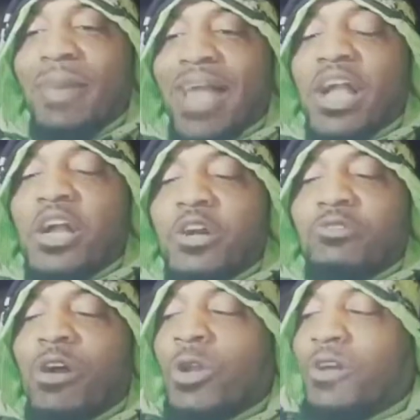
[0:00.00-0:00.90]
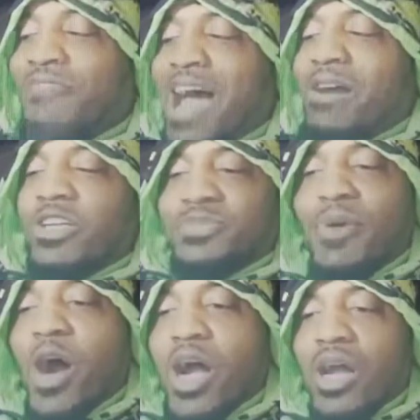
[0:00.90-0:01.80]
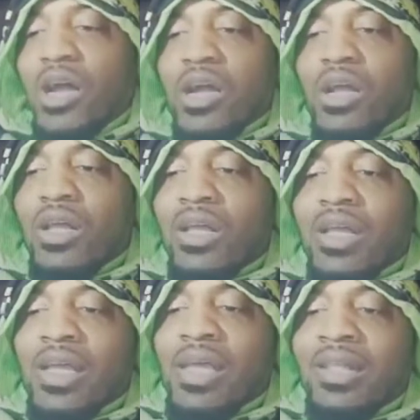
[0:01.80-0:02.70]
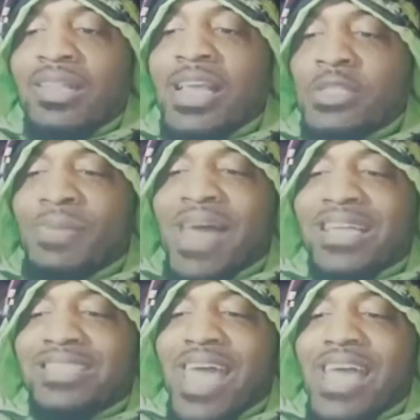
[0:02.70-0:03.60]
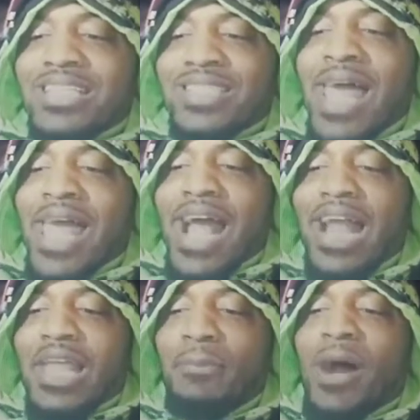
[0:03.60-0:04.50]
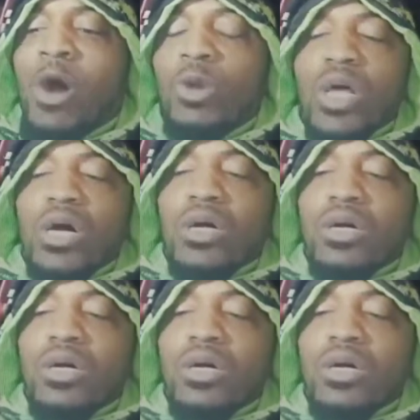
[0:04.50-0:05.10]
Make a coronavirus bar. This man say his neck got Ebola.